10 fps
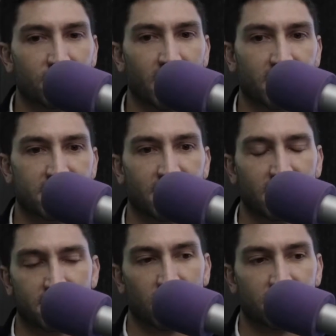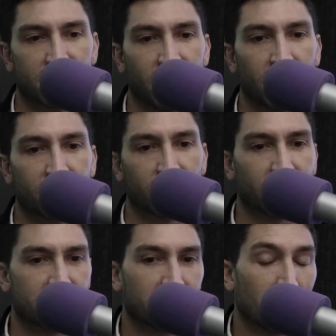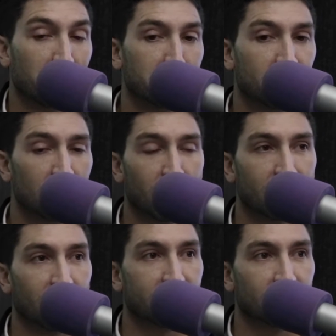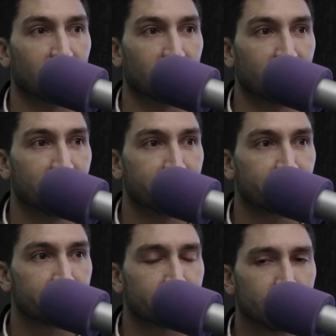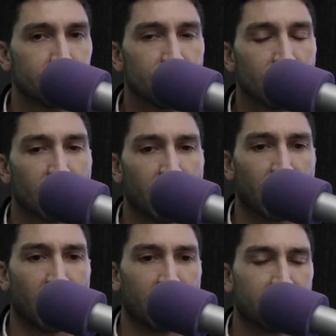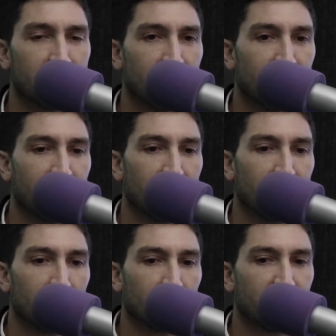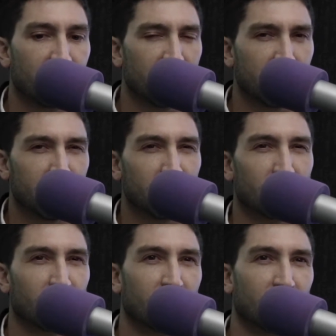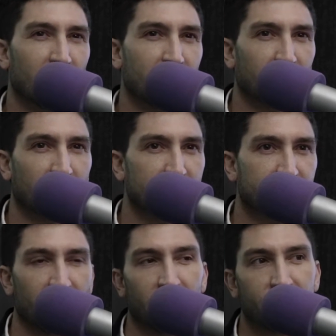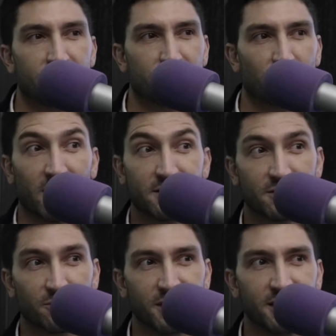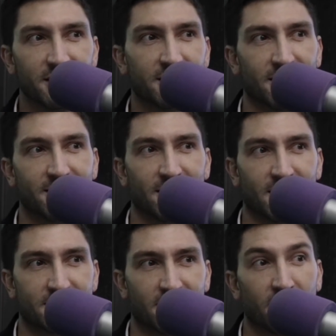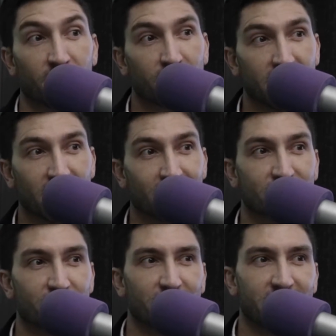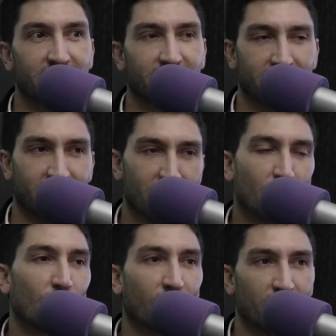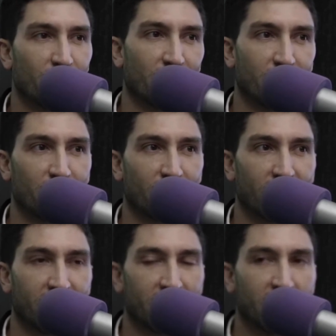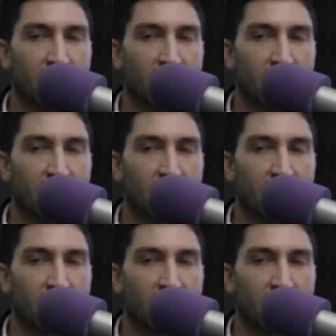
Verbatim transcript: tricks, and I saw skating tricks and thought, sure, I'd like to learn. And within a year, I think I skated twice a week, and then I skated 3 times a week, and then more and more and more. And